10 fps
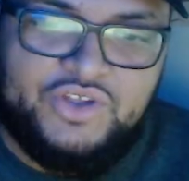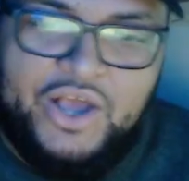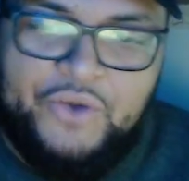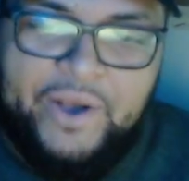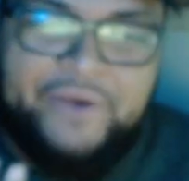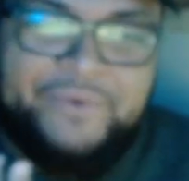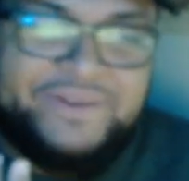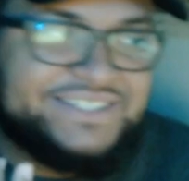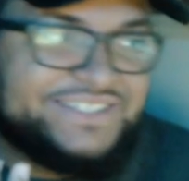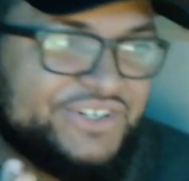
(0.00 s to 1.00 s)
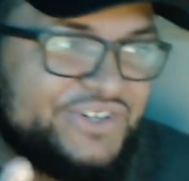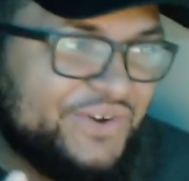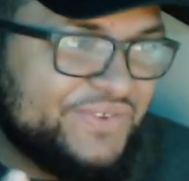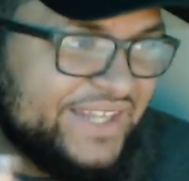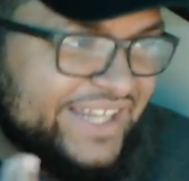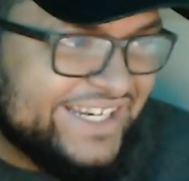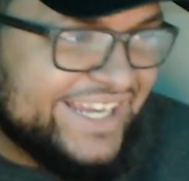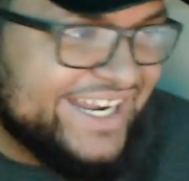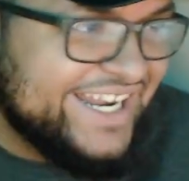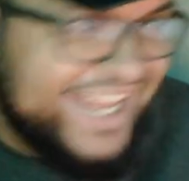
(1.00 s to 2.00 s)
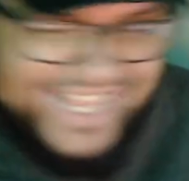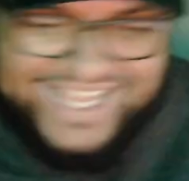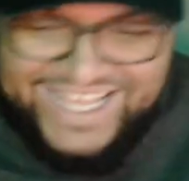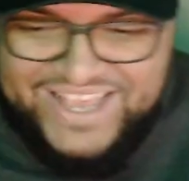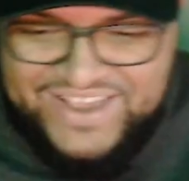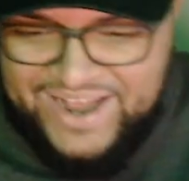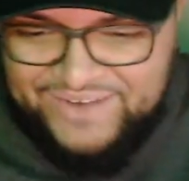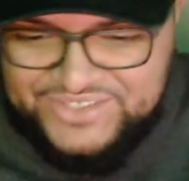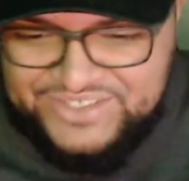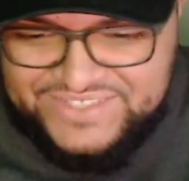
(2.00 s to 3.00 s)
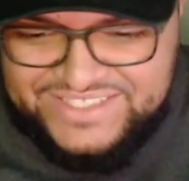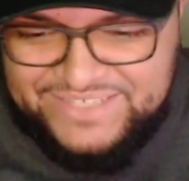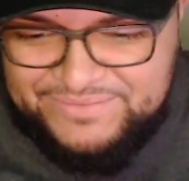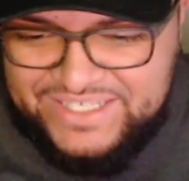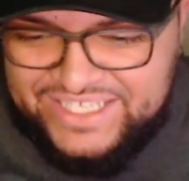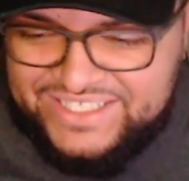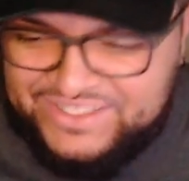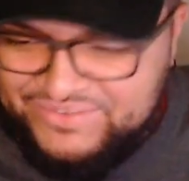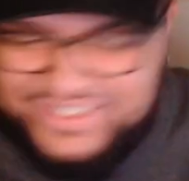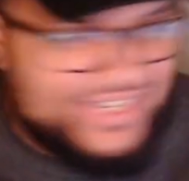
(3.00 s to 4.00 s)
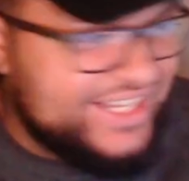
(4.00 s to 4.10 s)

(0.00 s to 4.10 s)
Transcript: I went to turn off the light. I wonder if it's gonna be like in the video.